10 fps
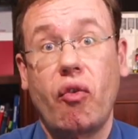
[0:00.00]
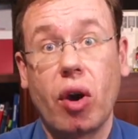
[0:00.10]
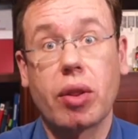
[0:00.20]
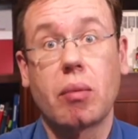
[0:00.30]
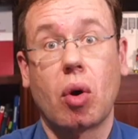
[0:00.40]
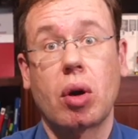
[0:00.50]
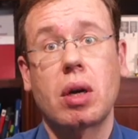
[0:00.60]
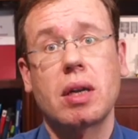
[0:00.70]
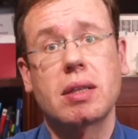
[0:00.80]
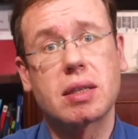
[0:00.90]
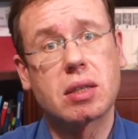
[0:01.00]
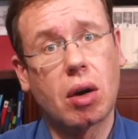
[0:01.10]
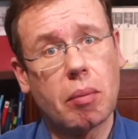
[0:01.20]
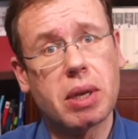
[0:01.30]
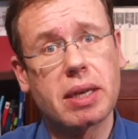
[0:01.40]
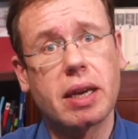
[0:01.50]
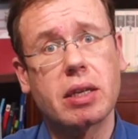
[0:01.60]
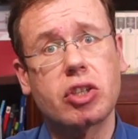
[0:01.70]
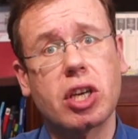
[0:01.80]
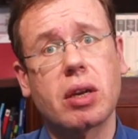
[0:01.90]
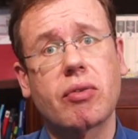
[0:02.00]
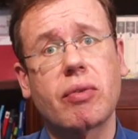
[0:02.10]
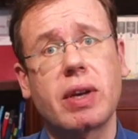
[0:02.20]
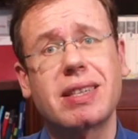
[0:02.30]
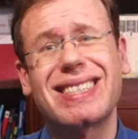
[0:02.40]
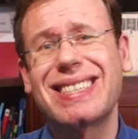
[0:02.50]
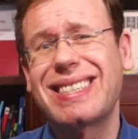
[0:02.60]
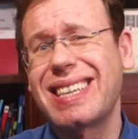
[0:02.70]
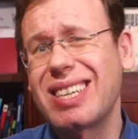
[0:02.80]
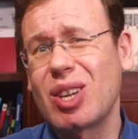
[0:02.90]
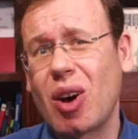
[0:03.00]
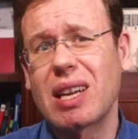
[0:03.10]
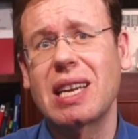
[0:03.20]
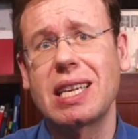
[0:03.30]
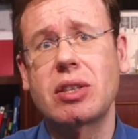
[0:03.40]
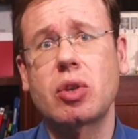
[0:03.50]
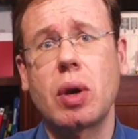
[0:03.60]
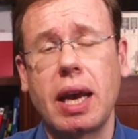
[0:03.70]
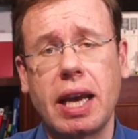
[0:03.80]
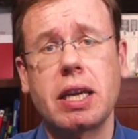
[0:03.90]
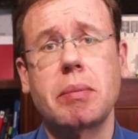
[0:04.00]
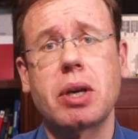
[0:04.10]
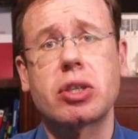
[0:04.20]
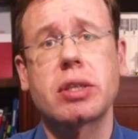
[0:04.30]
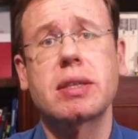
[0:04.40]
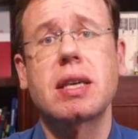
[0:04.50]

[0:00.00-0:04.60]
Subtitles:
Furthermore, this complicated chain of events did not lead to any measures